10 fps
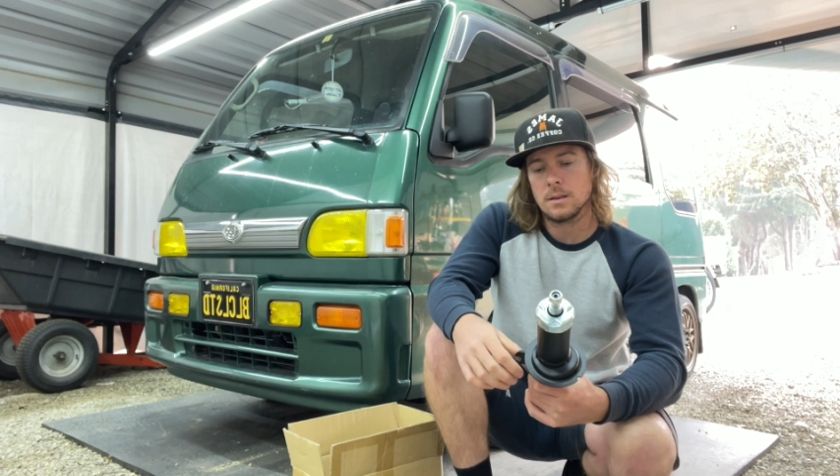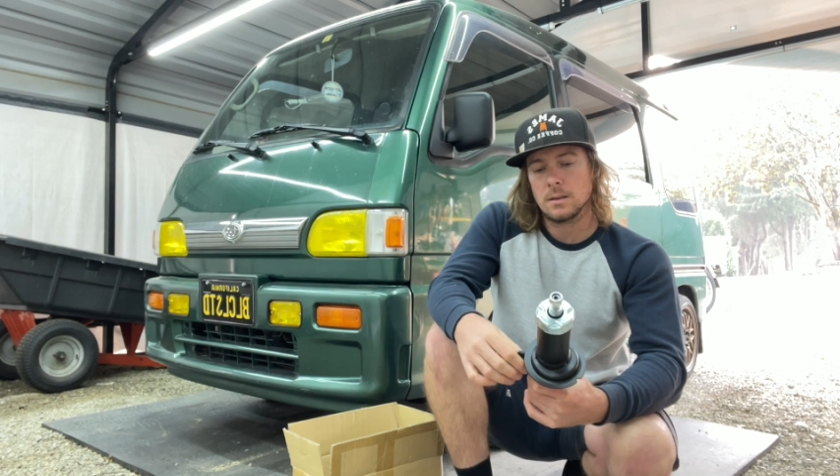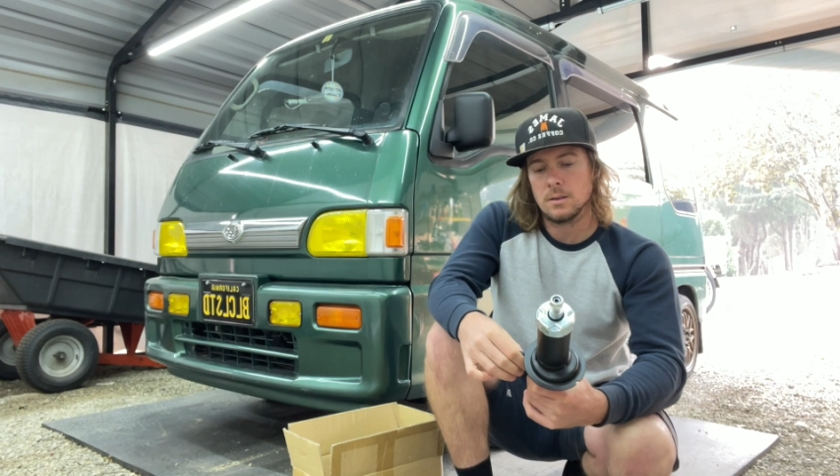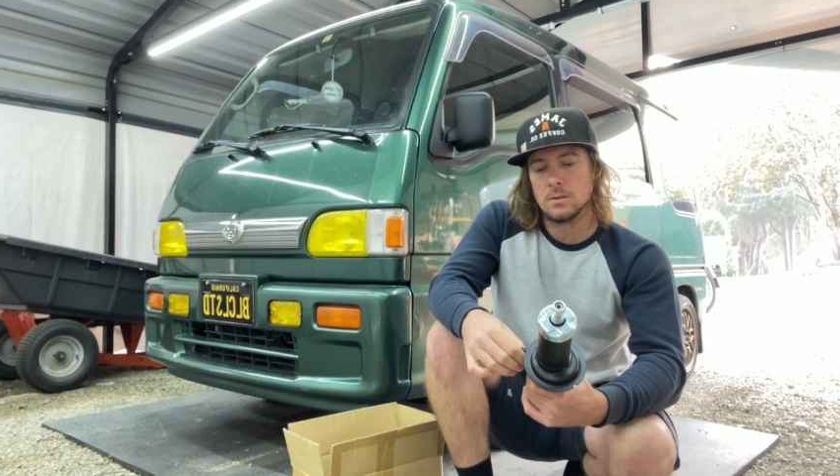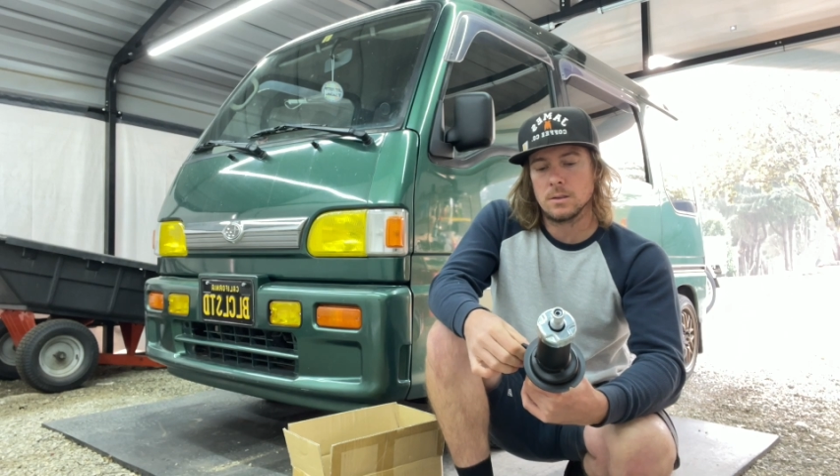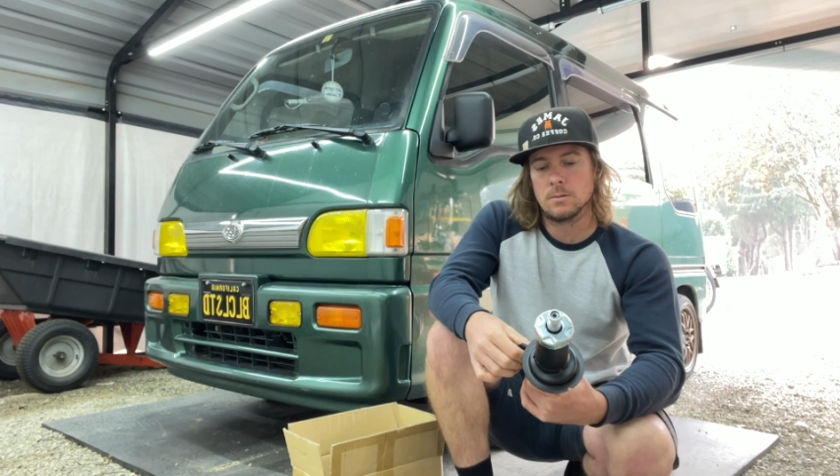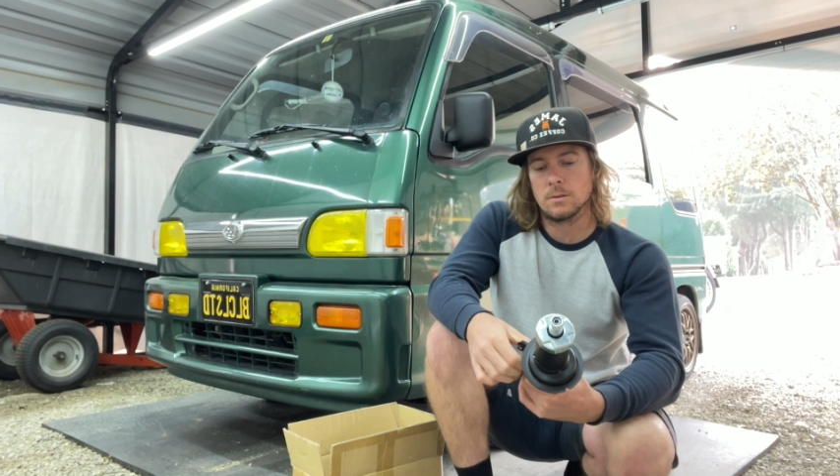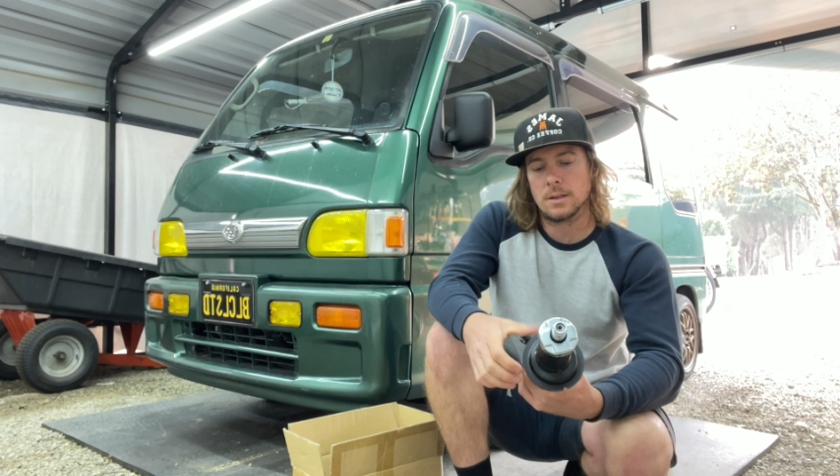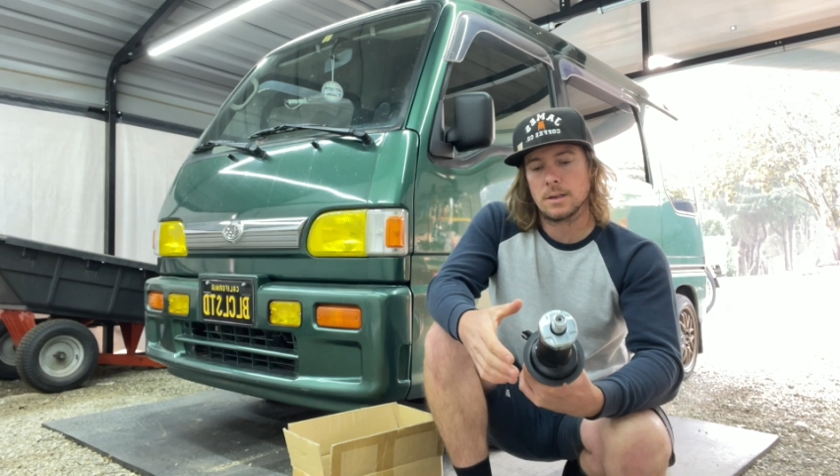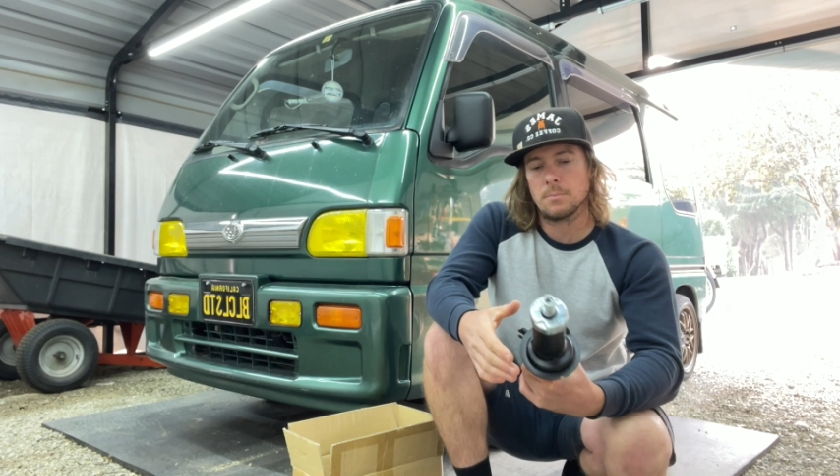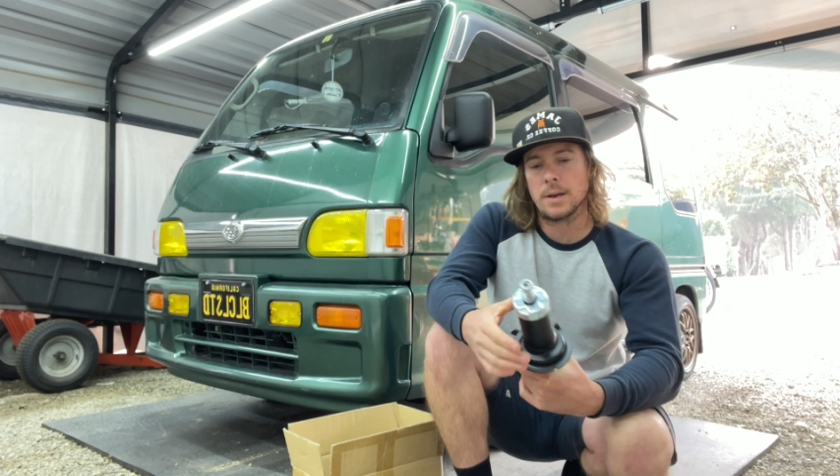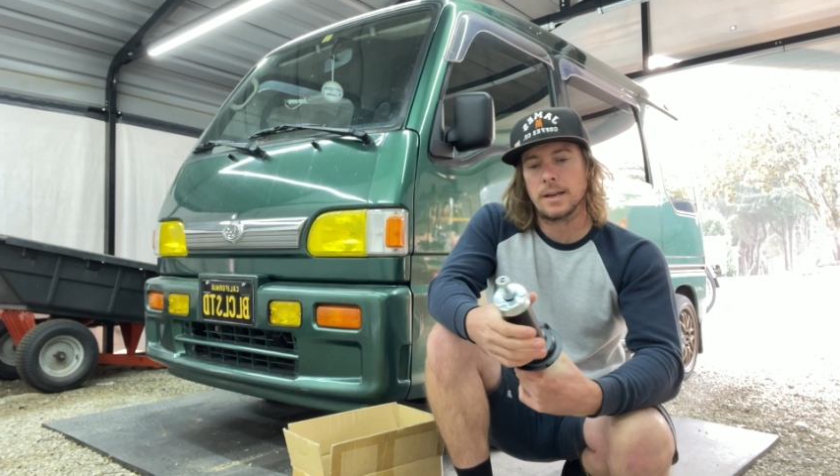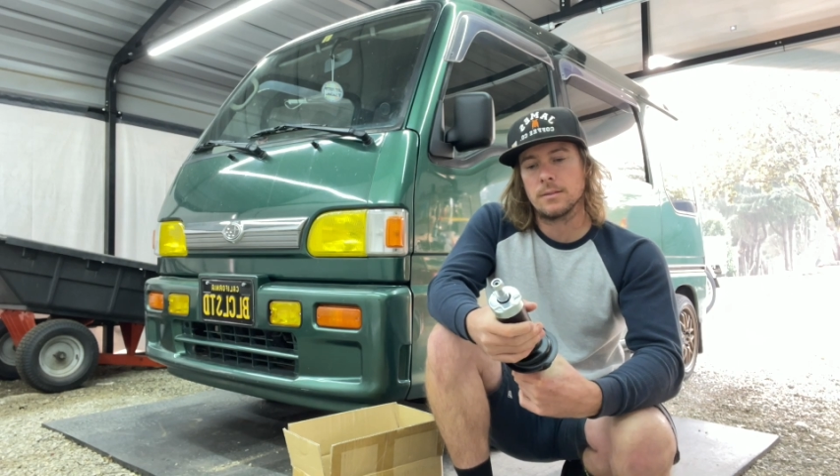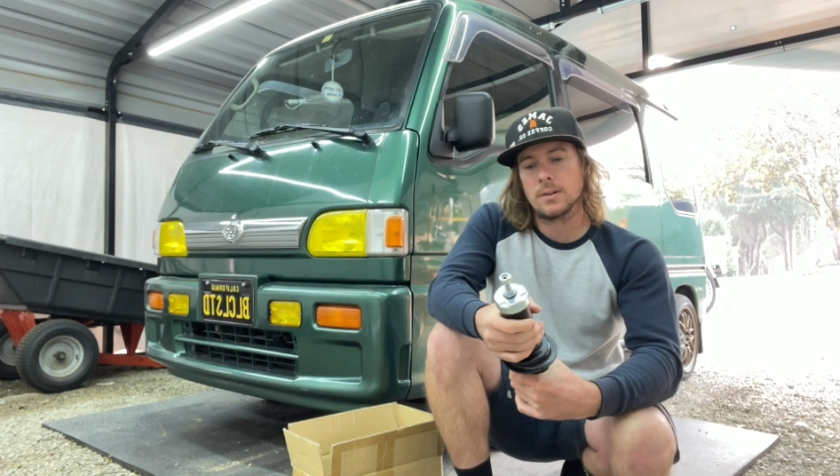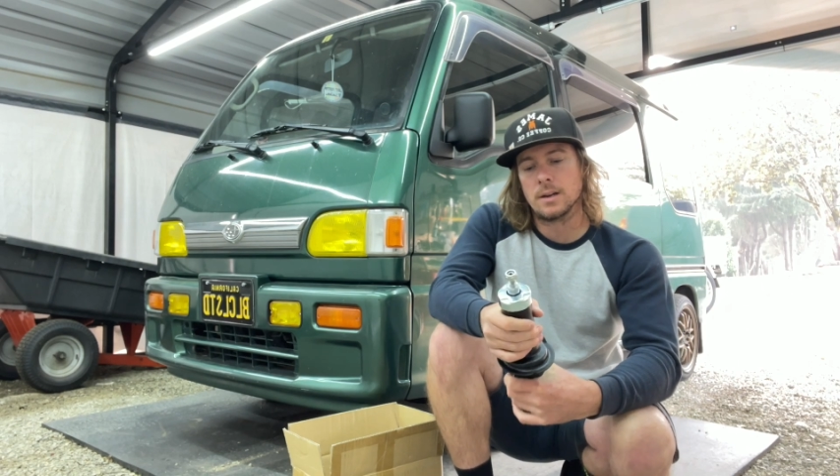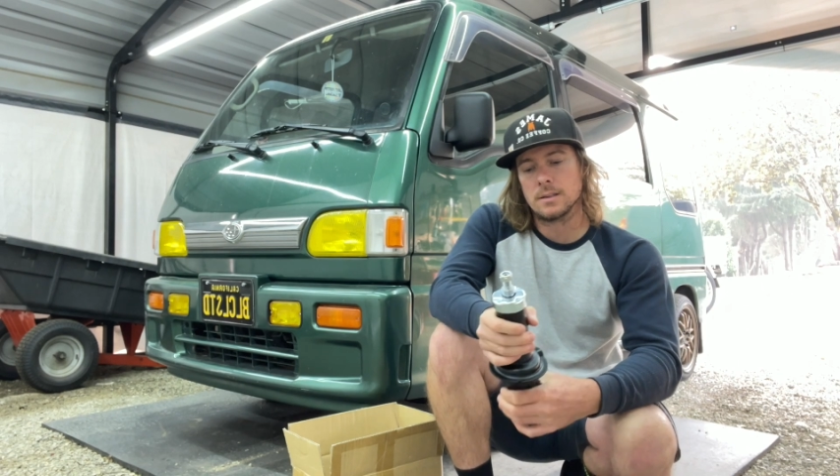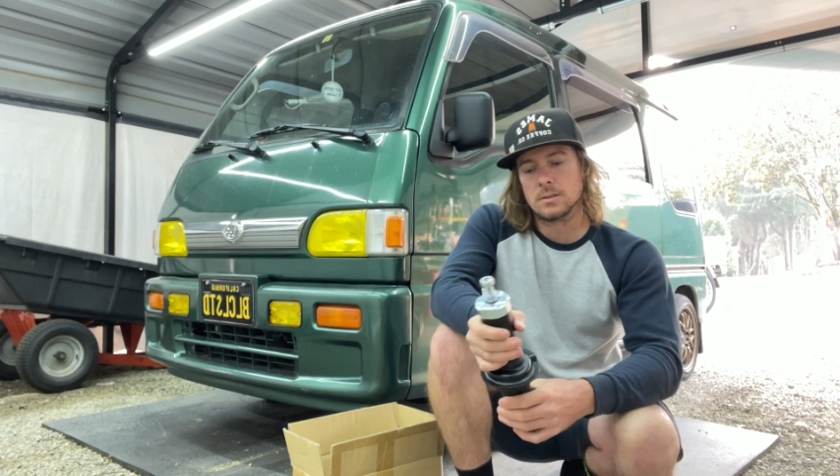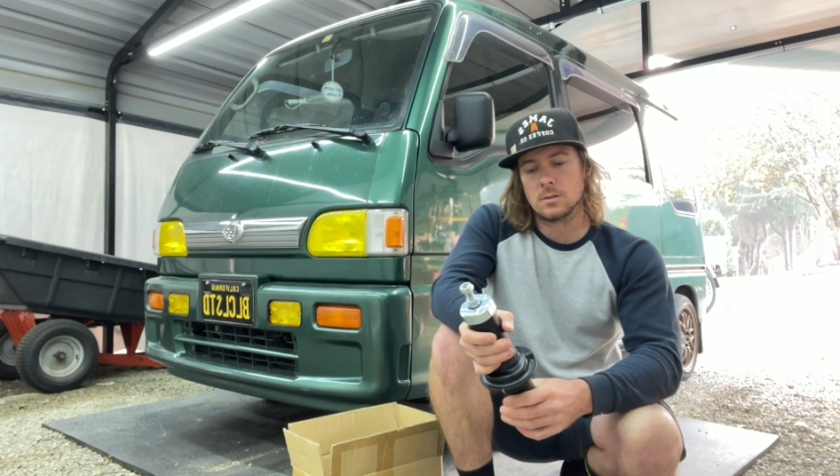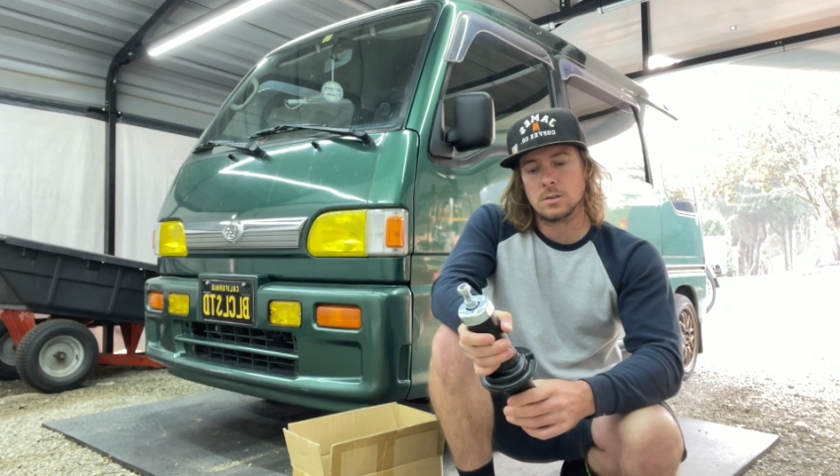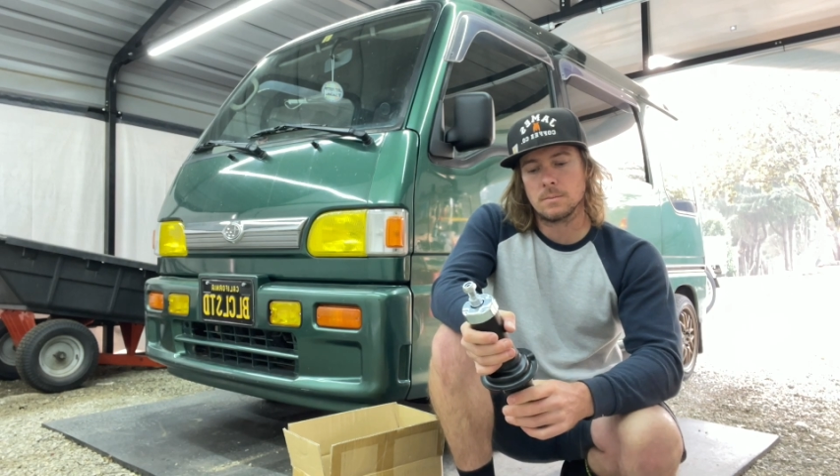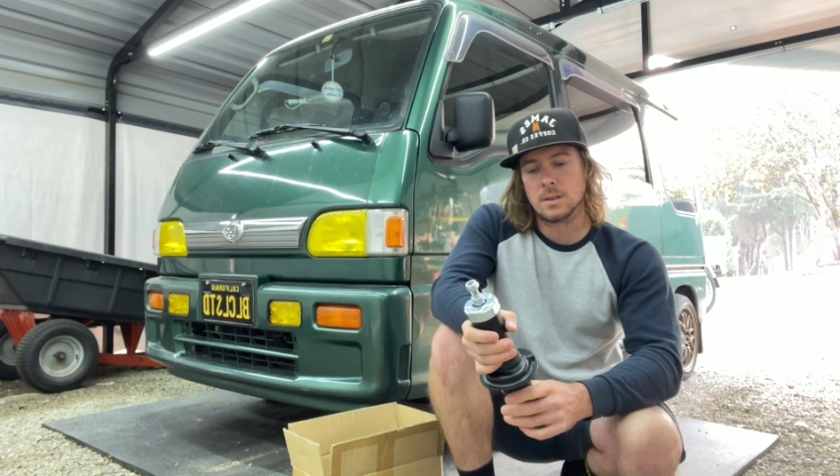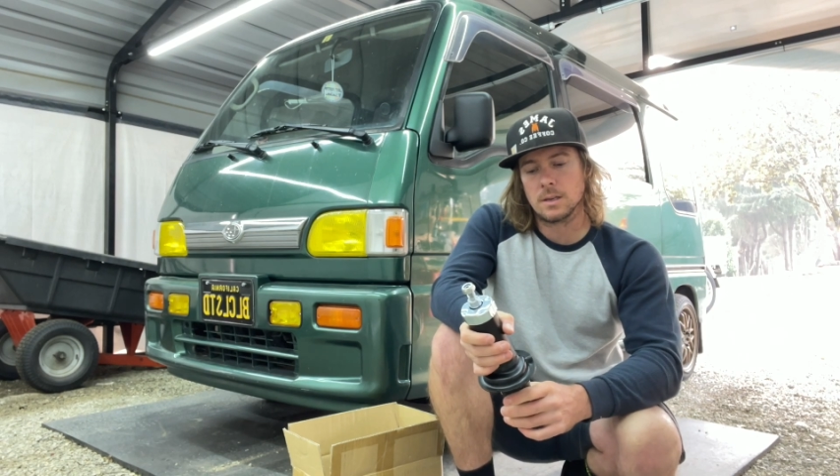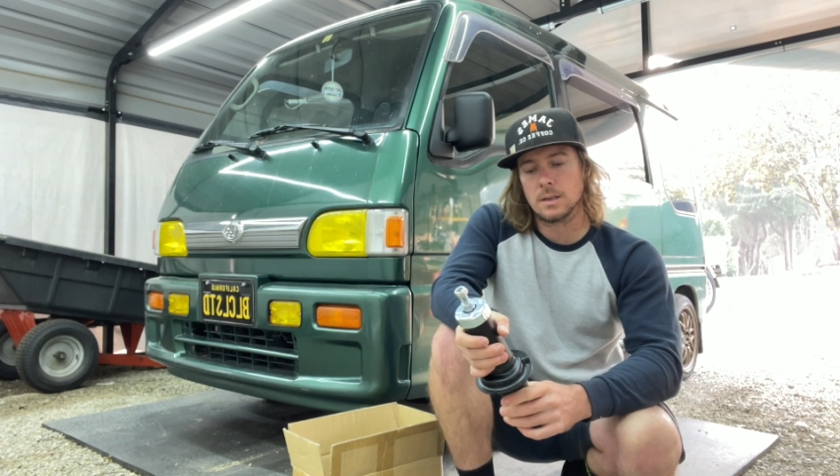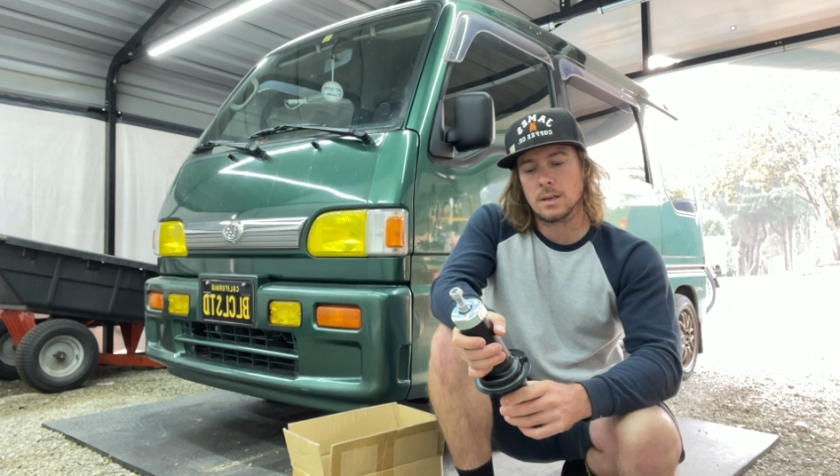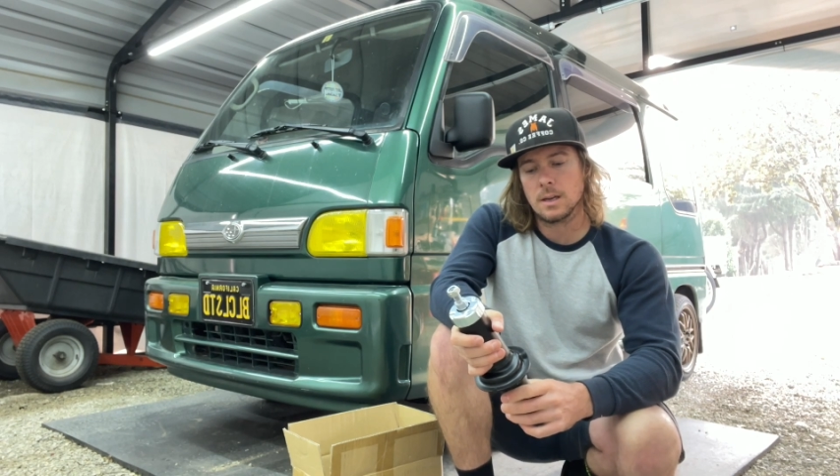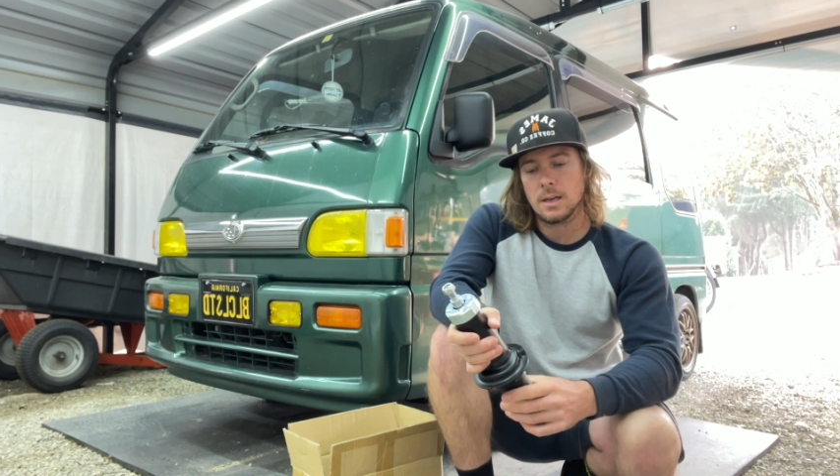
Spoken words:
usually with like a bag of ice or something,